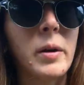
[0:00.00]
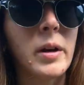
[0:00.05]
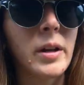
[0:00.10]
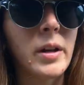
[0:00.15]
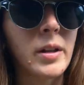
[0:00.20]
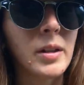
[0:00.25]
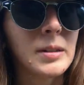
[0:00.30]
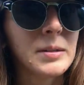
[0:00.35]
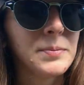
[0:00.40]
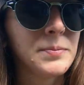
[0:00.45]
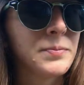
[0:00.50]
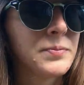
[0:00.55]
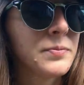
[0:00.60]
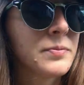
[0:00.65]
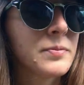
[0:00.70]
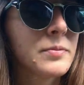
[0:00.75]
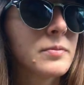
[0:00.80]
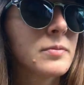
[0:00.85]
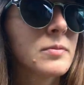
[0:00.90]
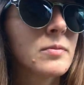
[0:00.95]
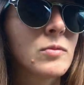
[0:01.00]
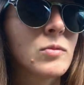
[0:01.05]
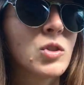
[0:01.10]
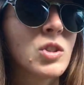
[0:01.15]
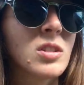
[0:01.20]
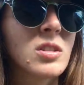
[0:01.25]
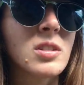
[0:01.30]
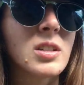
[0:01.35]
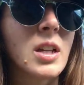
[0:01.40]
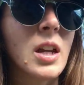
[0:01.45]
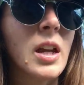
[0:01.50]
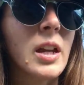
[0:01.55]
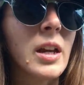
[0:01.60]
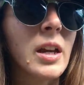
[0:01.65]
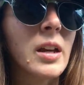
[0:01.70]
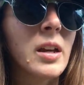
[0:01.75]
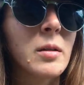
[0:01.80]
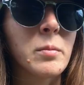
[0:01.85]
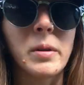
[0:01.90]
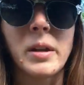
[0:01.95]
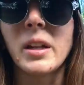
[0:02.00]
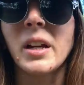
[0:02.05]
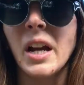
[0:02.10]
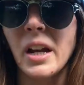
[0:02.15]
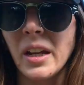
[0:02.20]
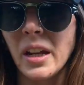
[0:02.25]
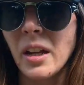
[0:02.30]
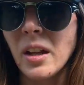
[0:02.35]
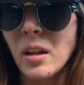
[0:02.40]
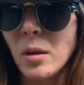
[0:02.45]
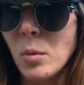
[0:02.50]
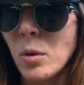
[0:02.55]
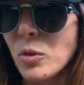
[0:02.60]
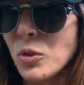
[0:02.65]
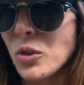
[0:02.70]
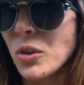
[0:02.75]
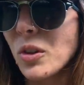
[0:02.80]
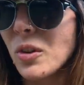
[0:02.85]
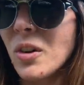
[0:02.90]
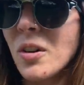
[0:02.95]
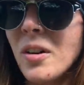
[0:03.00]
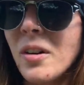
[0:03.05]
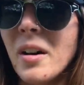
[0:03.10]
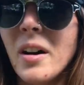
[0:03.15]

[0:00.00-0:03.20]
but just seeing it, I'm like kind of getting emotional.